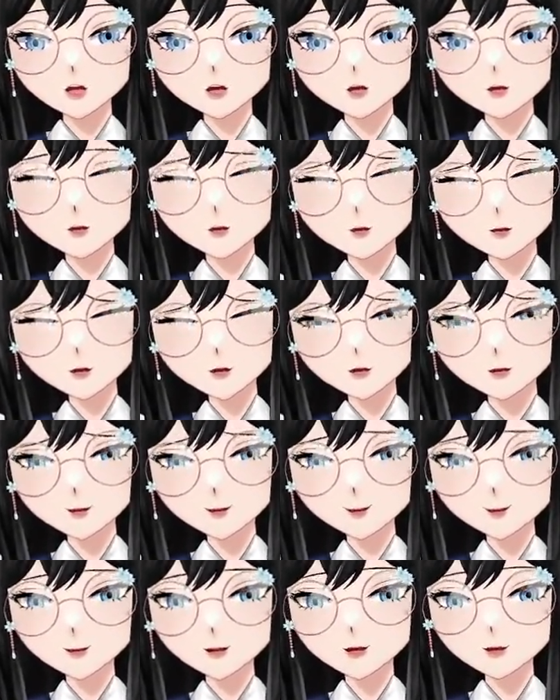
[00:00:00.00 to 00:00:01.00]
So
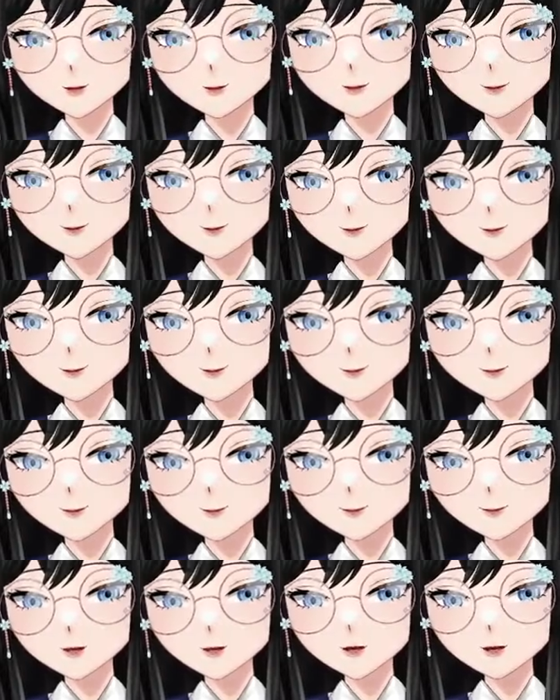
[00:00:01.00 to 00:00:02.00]
some
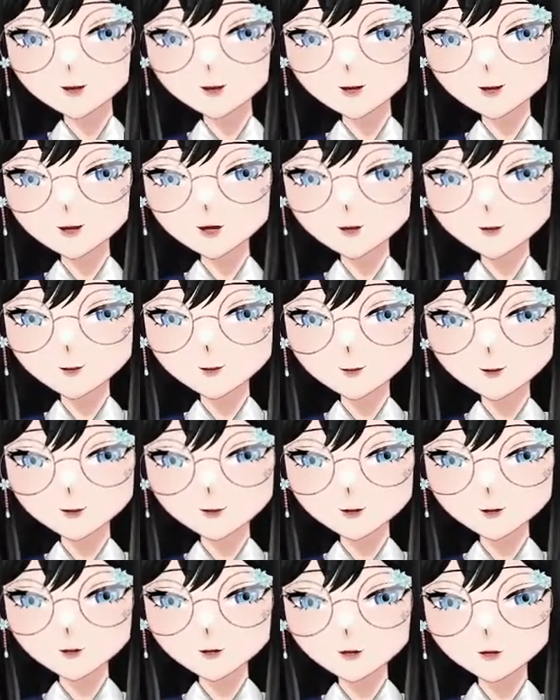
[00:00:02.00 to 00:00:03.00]
steps.
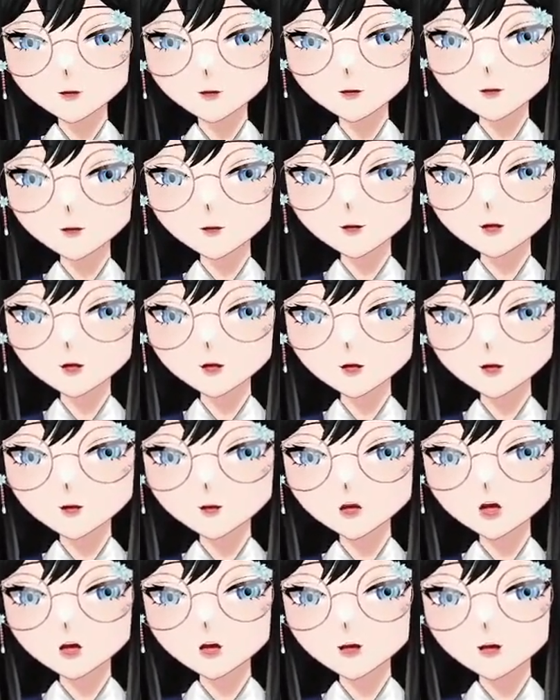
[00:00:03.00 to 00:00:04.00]

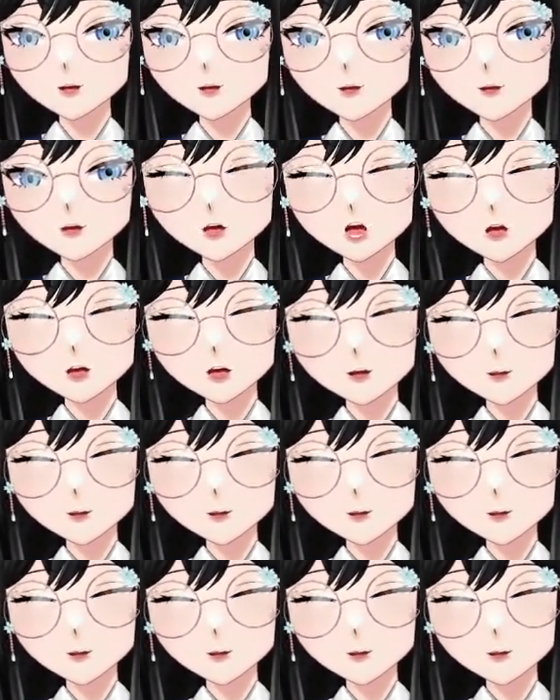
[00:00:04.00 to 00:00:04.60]
Okay, to show it,